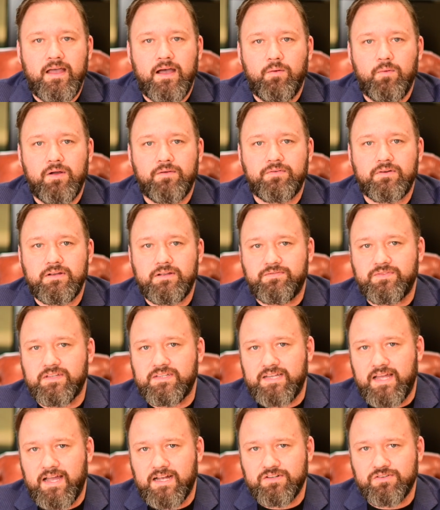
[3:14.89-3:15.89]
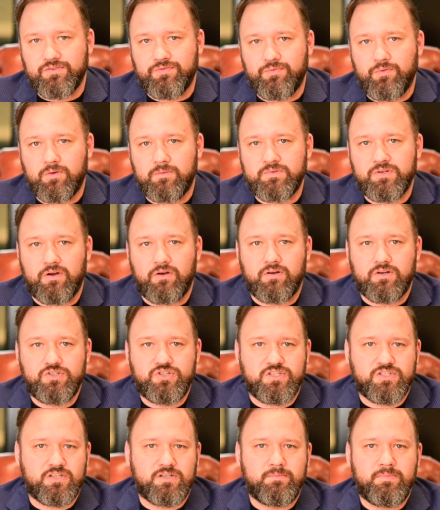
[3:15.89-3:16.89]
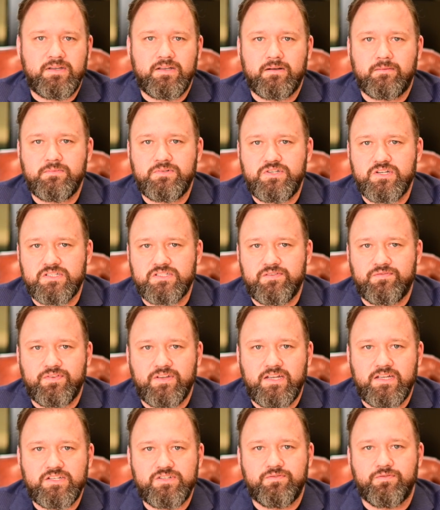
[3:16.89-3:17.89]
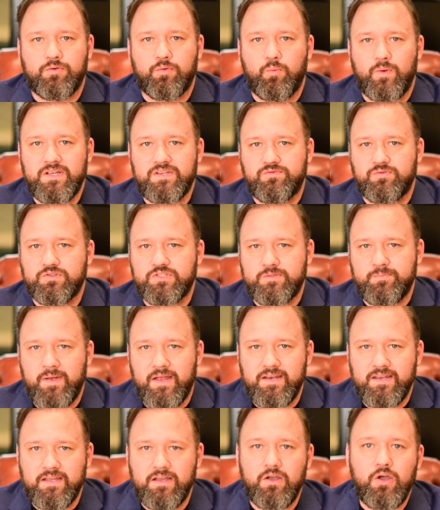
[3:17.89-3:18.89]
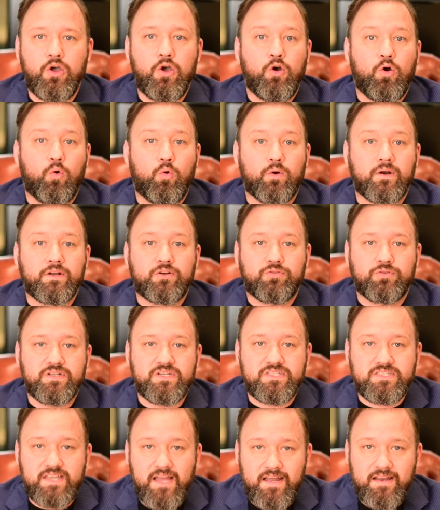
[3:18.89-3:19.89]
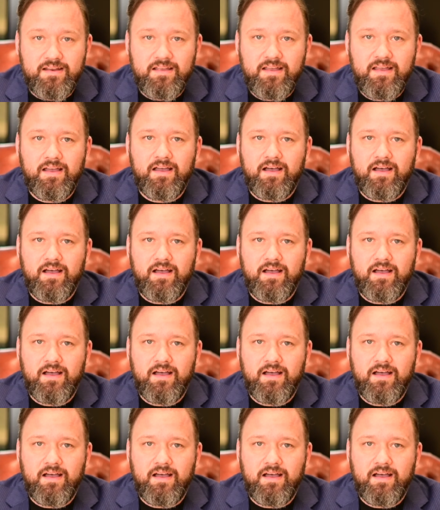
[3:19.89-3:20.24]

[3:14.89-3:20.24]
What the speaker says: However, if the tax reforms are just going to become justification for wasteful spending or increased debt,